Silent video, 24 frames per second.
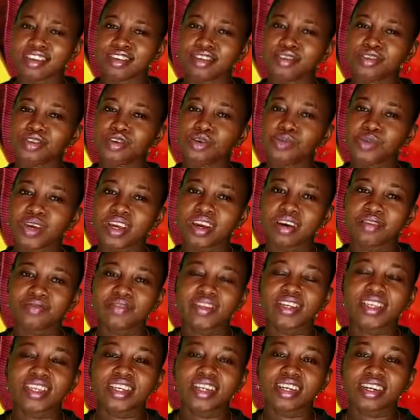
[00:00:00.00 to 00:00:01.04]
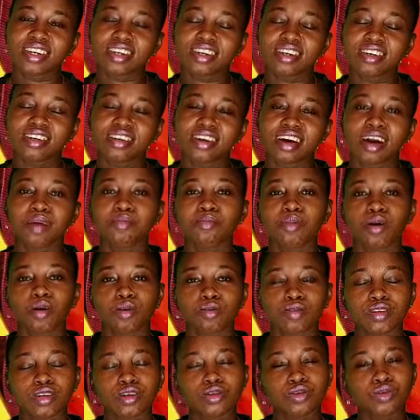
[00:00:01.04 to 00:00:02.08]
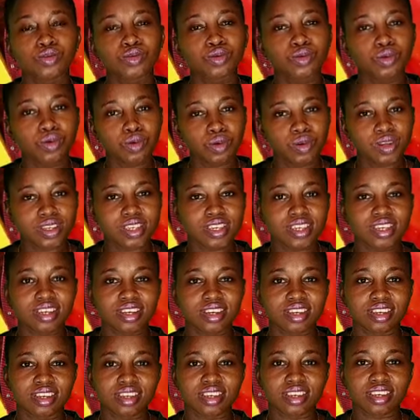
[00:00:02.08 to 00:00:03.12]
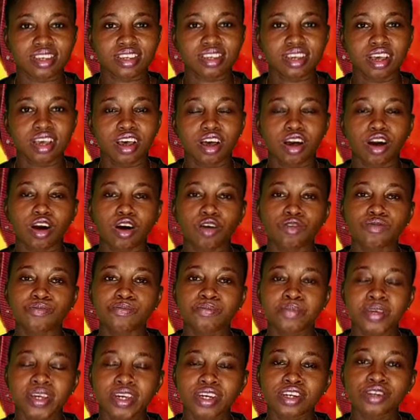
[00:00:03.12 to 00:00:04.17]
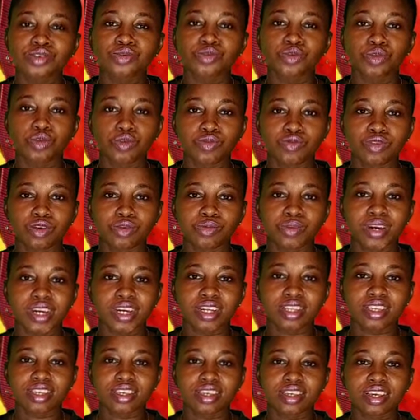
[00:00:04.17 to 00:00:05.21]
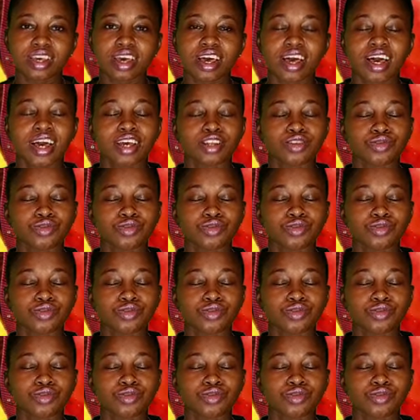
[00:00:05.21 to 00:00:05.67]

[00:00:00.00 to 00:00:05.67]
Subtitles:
so now we have to think about the causes of being overweight and